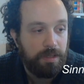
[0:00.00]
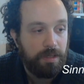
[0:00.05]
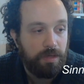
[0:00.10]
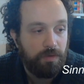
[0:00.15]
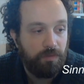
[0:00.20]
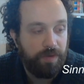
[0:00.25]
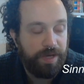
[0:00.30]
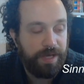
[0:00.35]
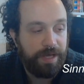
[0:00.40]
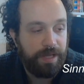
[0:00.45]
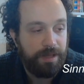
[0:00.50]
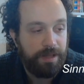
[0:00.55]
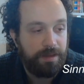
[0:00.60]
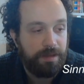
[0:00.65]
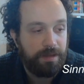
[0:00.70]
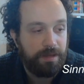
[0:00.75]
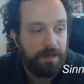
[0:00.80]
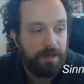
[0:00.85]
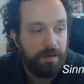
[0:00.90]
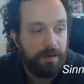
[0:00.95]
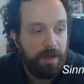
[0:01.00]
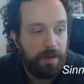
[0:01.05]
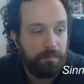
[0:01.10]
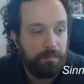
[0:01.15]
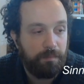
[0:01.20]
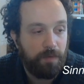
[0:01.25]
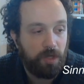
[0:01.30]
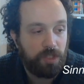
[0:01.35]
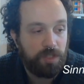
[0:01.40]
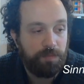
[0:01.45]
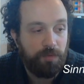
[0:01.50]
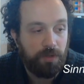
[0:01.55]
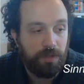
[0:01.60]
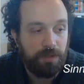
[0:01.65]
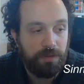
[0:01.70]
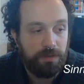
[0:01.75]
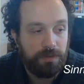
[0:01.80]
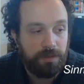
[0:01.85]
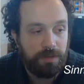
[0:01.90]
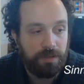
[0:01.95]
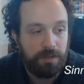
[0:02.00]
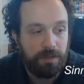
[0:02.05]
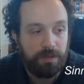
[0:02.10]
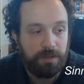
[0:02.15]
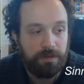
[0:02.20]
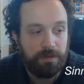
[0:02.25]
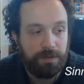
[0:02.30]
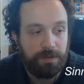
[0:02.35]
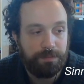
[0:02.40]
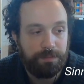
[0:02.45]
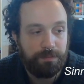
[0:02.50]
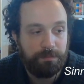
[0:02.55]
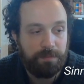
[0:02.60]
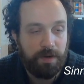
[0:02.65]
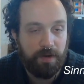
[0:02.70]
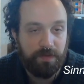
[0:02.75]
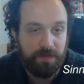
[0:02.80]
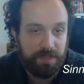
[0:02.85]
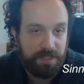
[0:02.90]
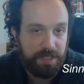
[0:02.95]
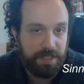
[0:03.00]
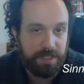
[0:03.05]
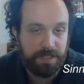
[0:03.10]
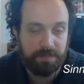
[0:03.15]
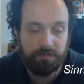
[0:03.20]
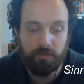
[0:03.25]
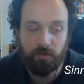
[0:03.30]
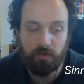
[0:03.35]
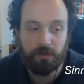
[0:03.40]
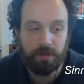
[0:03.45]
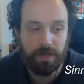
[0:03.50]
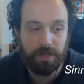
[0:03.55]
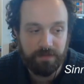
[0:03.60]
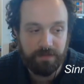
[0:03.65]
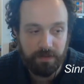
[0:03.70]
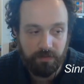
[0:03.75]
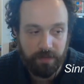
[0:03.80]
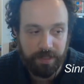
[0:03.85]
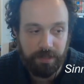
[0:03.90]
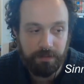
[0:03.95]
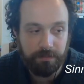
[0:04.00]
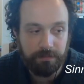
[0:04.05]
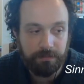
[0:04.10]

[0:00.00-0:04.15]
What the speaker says: with multiple parentheses, both left and right,